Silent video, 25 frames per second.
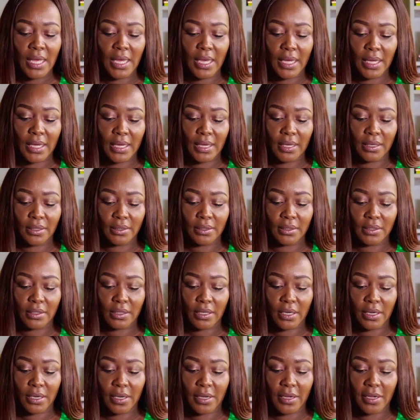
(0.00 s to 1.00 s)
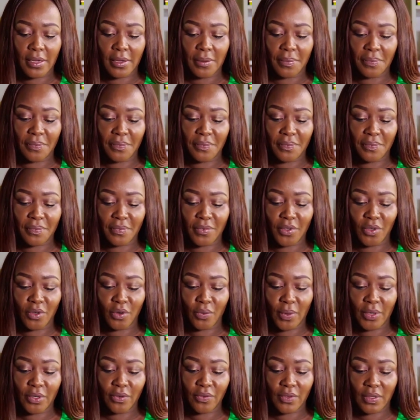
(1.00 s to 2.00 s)
And
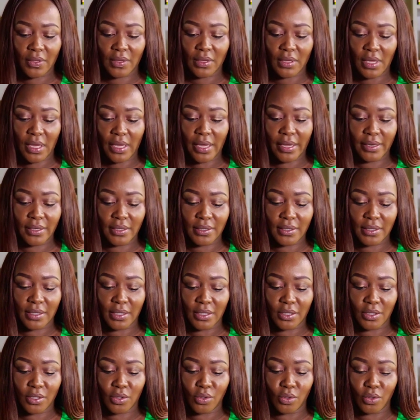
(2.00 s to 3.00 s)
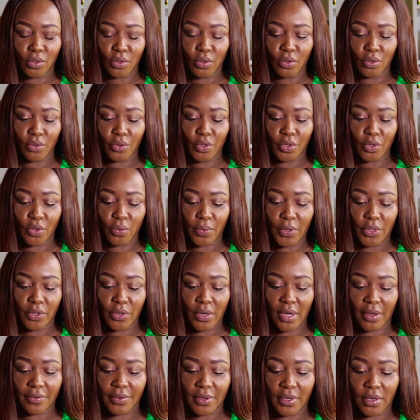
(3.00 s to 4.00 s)
one of the hardest things to do, when
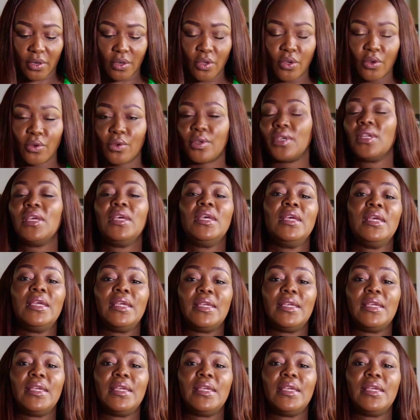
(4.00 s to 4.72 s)
you have a loan,